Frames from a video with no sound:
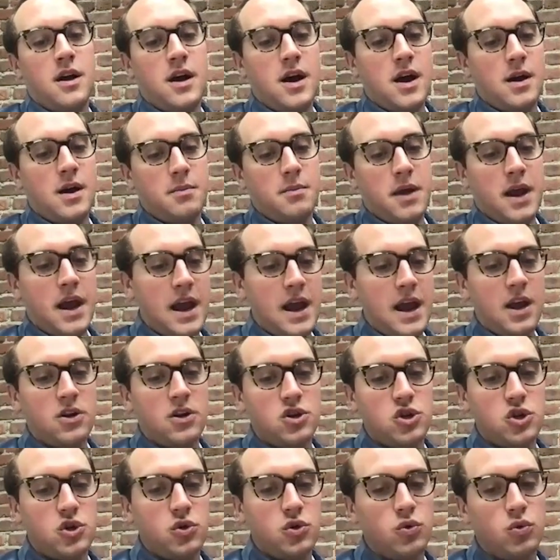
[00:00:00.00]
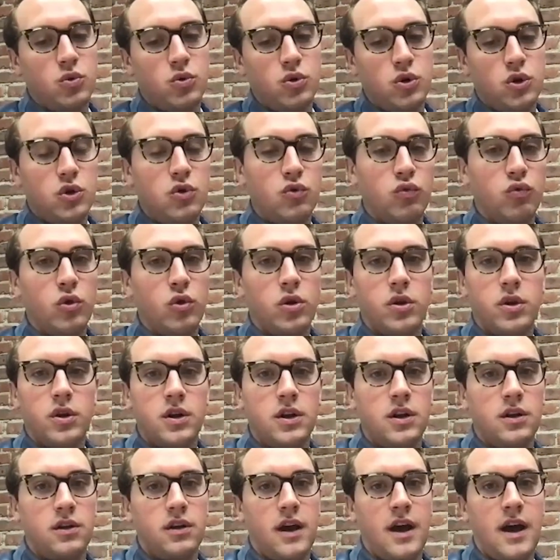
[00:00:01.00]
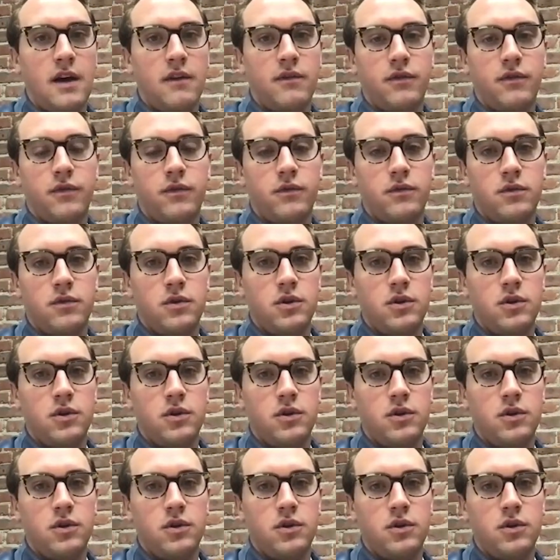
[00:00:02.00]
And you really need to have